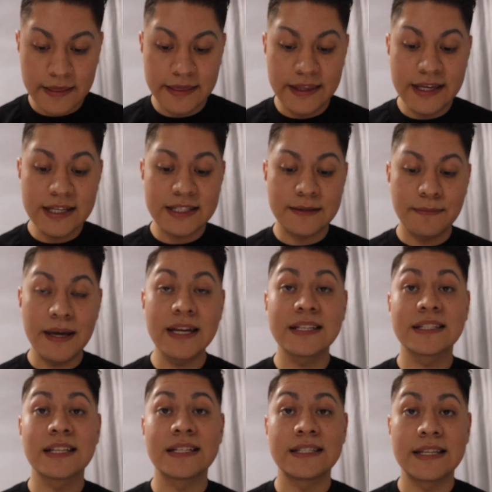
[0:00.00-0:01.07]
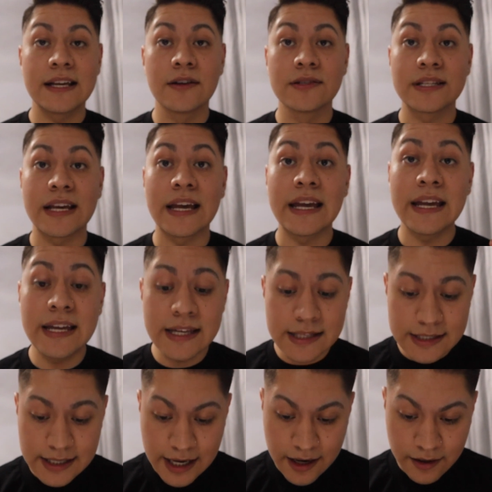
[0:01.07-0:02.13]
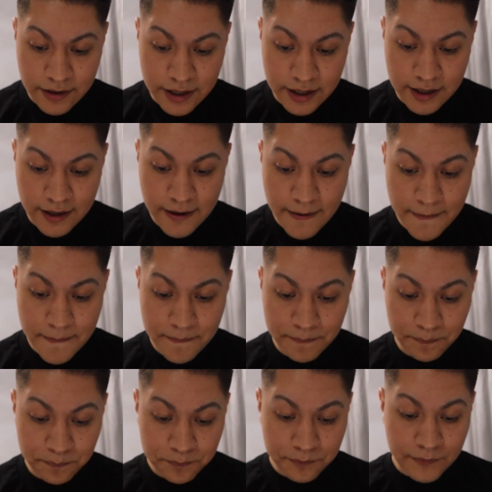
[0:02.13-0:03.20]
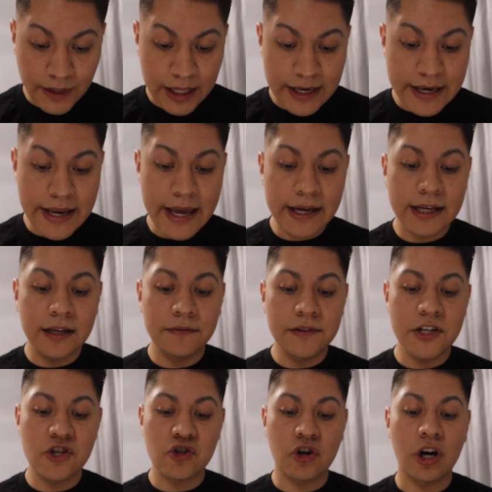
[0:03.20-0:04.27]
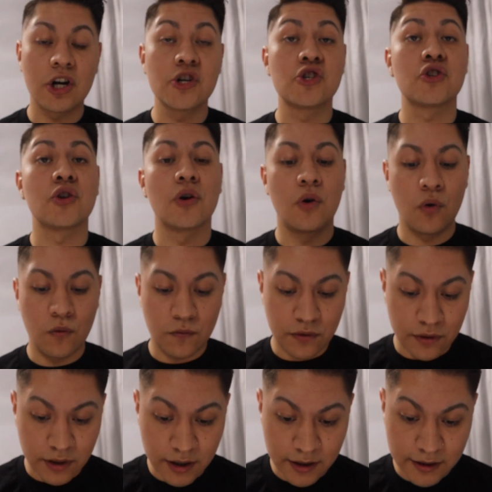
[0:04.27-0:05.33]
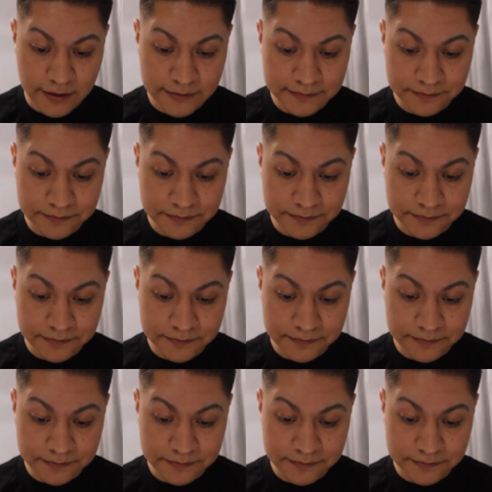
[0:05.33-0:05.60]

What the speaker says: This makes the cell's interior negatively charged overall.